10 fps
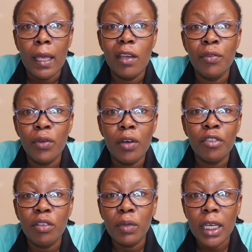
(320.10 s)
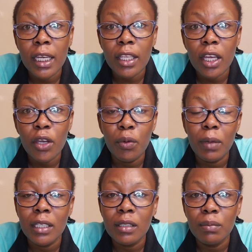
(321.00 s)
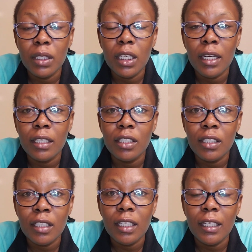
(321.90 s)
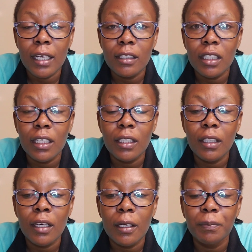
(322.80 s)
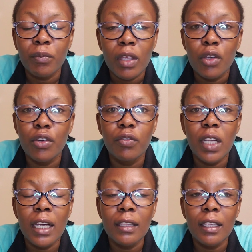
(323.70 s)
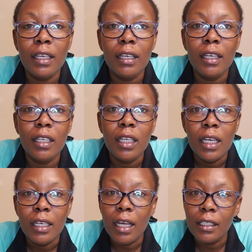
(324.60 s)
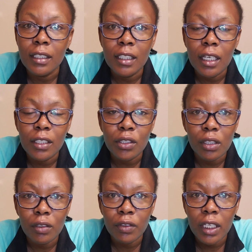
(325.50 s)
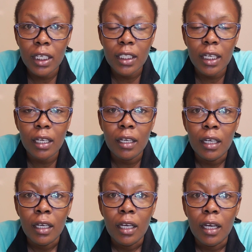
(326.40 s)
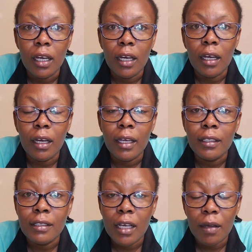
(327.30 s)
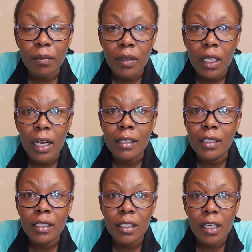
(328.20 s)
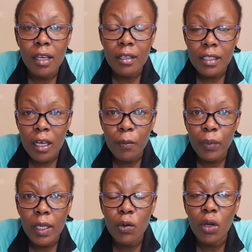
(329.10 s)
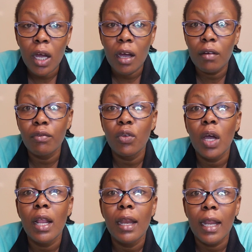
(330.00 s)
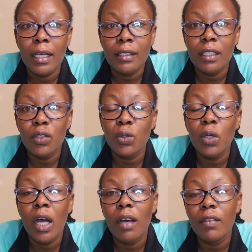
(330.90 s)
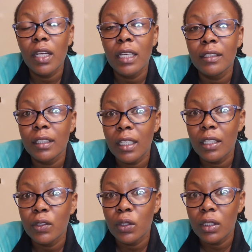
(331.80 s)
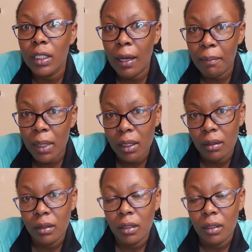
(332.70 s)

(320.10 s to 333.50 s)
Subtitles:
If you are from Kenya, you must be a registered nurse, and you've done the Nursing Council of Kenya exam, the licensing exam, and you have your license. You have the Nursing Council number.